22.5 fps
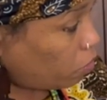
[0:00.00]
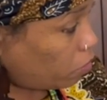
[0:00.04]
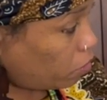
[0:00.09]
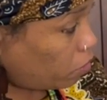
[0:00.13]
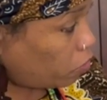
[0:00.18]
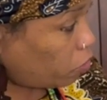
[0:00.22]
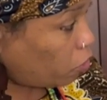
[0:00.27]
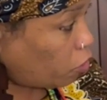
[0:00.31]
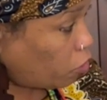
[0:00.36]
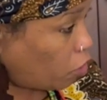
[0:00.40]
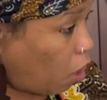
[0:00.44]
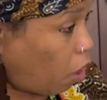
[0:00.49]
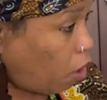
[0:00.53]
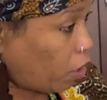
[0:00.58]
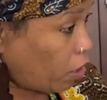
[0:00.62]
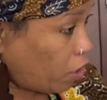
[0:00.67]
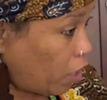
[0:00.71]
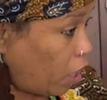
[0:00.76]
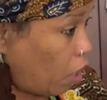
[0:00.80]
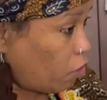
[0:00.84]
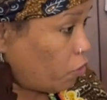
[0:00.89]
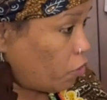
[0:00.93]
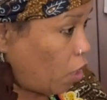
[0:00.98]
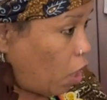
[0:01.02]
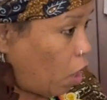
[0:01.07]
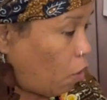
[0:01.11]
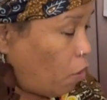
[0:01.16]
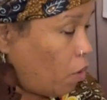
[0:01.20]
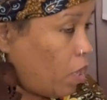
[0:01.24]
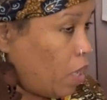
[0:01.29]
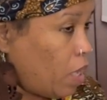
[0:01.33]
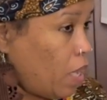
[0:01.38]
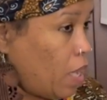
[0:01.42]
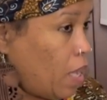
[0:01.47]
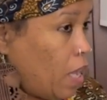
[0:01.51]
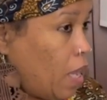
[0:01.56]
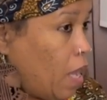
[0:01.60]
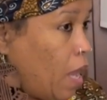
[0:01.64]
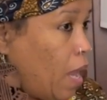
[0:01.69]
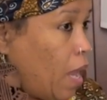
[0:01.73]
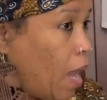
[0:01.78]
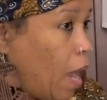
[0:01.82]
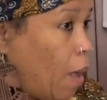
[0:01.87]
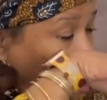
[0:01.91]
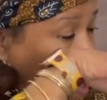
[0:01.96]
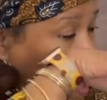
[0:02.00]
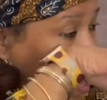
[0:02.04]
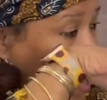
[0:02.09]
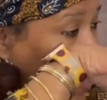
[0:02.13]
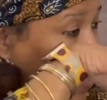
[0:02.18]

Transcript: so y'all can know why.